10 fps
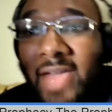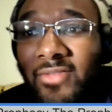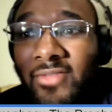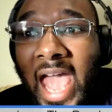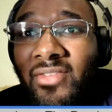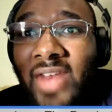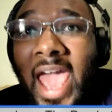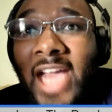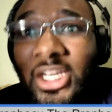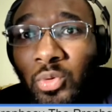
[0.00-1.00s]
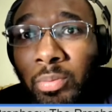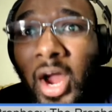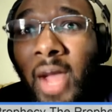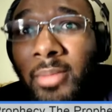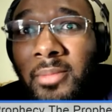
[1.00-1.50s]
have an actual
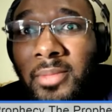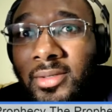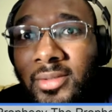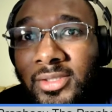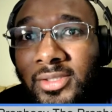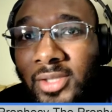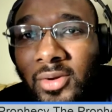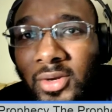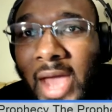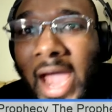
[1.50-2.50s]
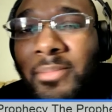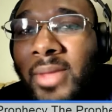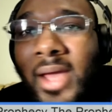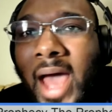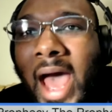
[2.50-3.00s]
problem. So
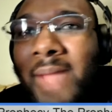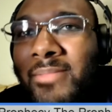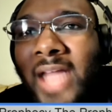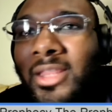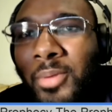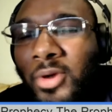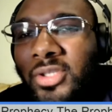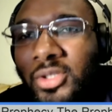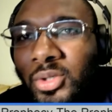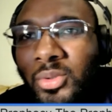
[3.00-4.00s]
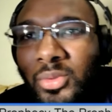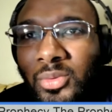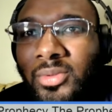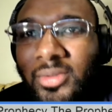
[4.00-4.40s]
I'm not the person to